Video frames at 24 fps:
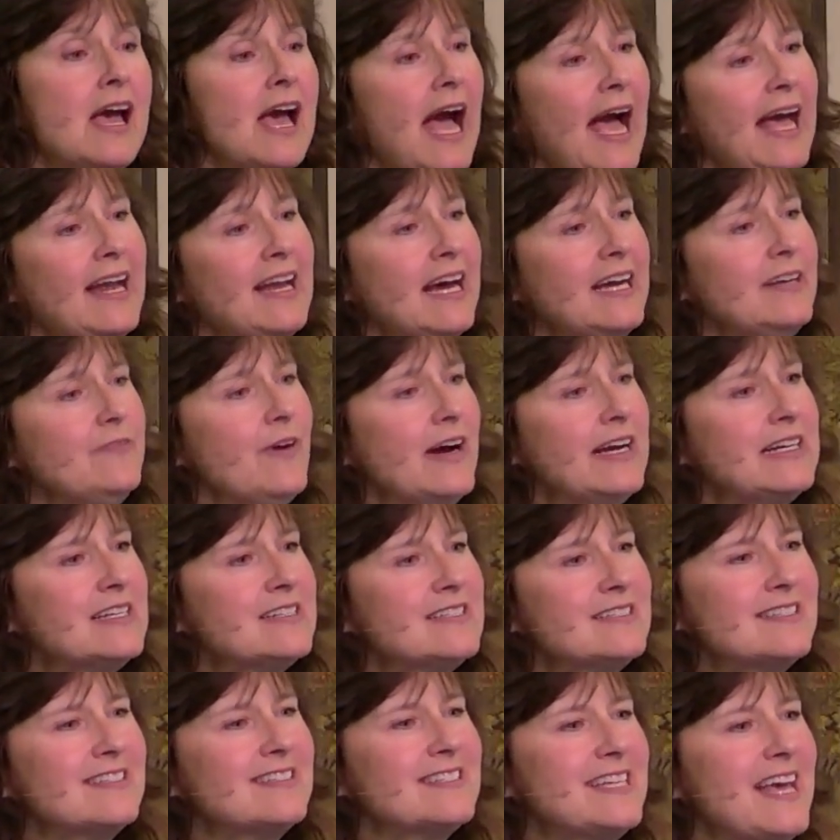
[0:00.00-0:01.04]
And I invite
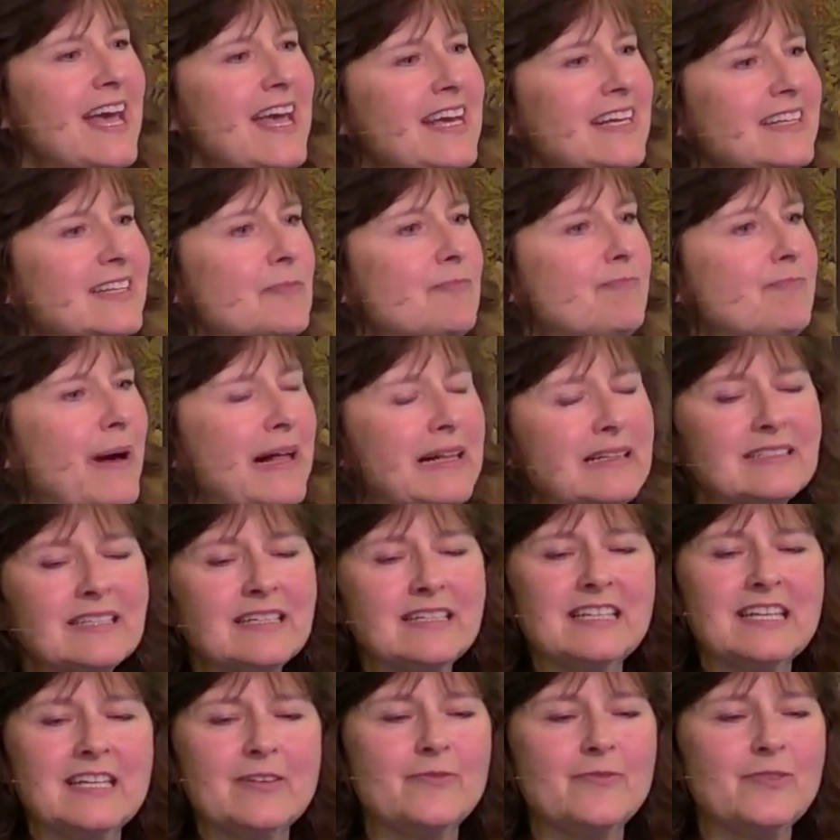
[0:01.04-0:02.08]
us to take the
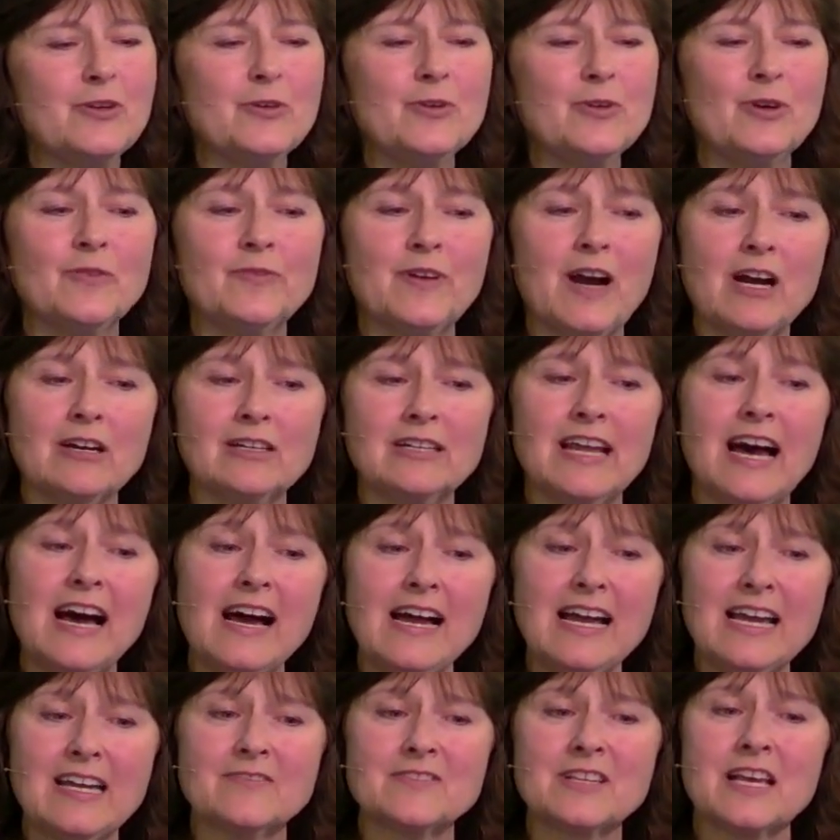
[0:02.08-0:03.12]
balcony view of our
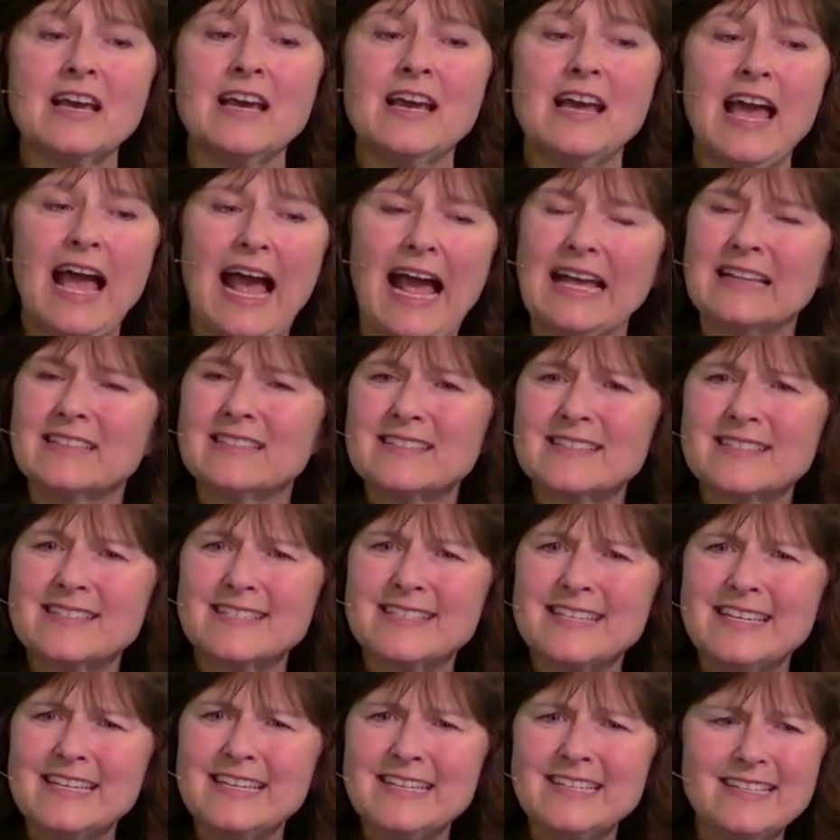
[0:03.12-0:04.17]
lives and
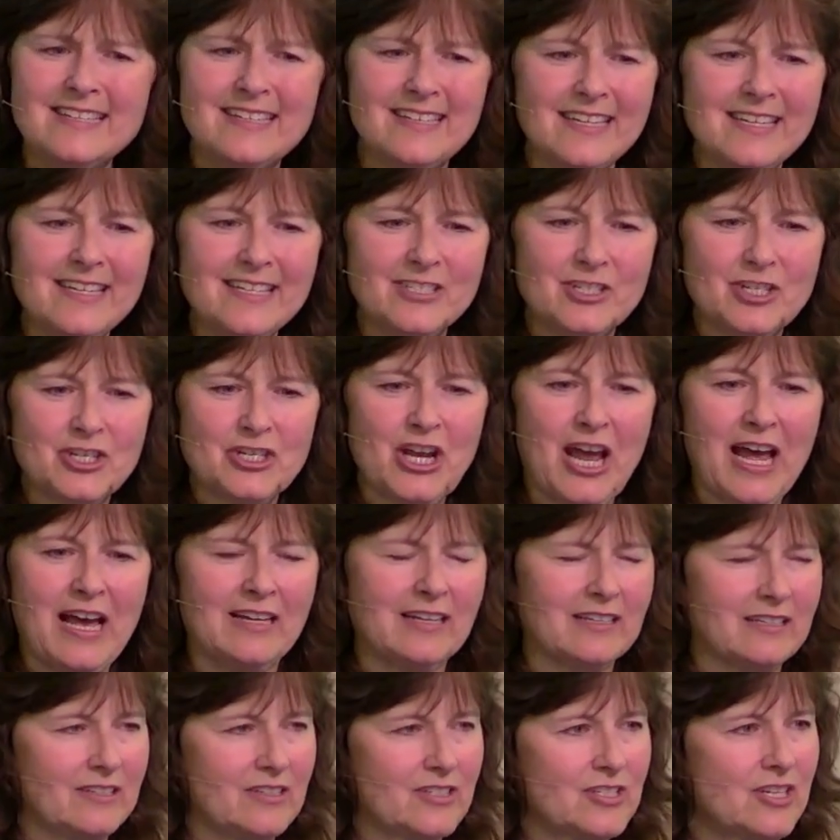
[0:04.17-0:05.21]
see each
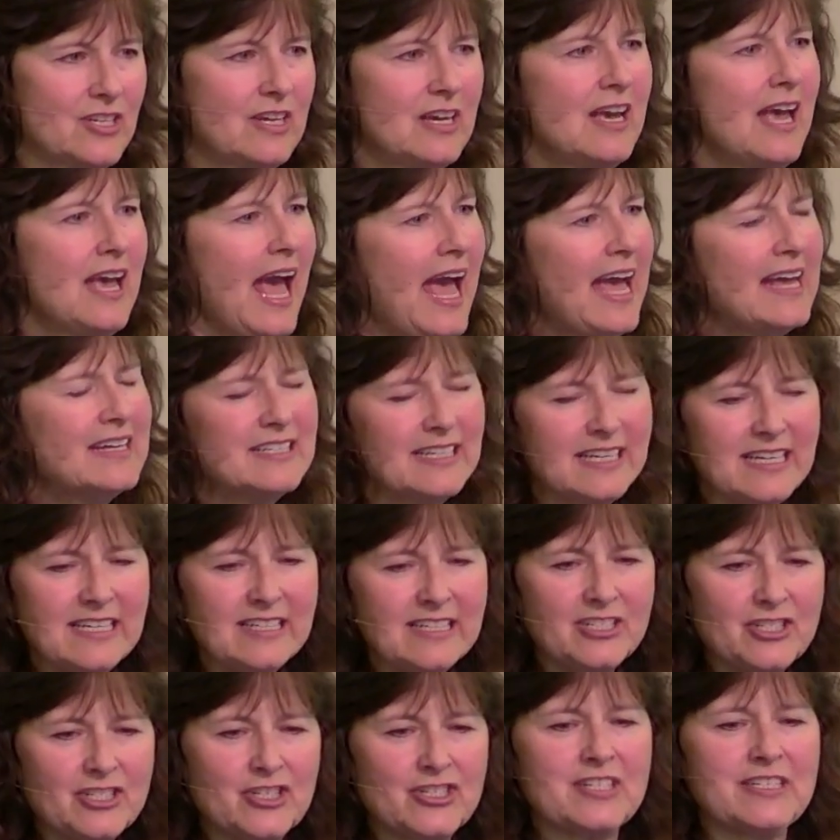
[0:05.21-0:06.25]
challenge and
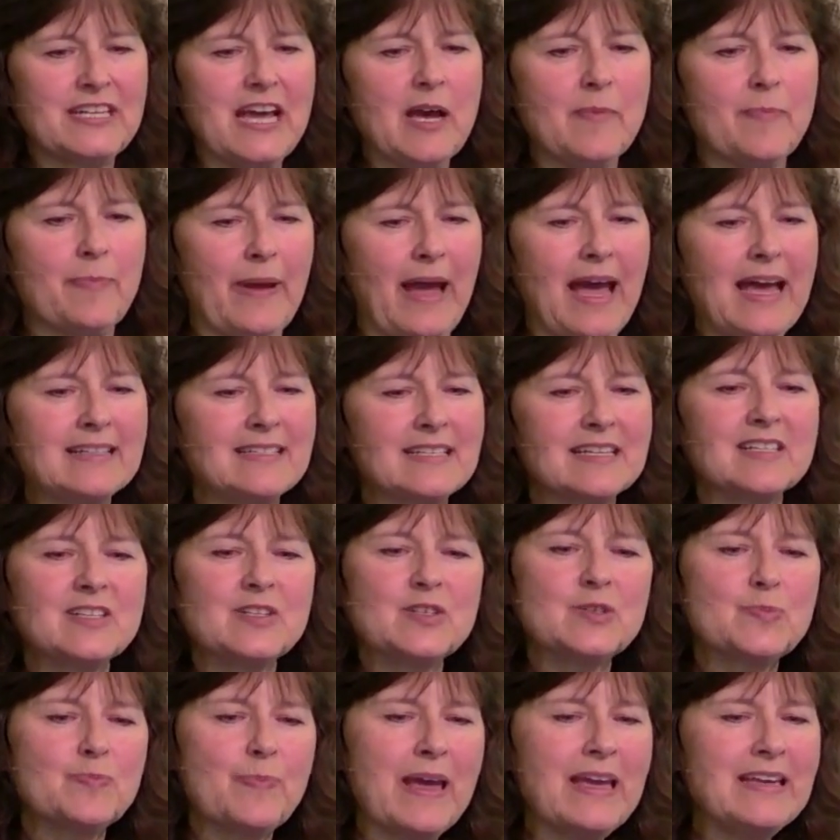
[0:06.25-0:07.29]
each step as a
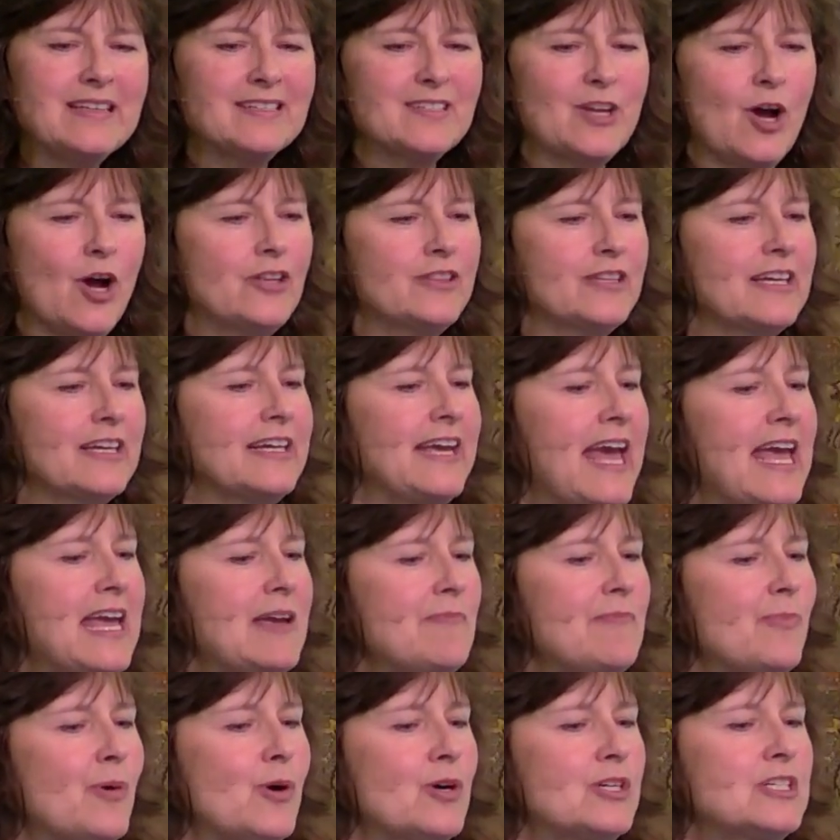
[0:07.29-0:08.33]
space on the
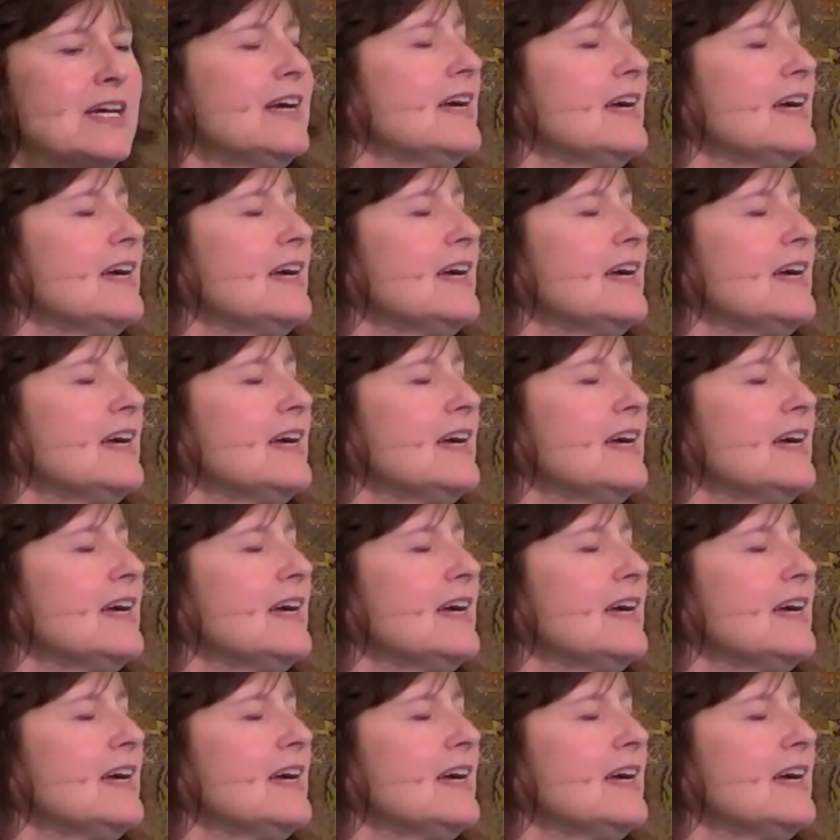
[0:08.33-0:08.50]
game board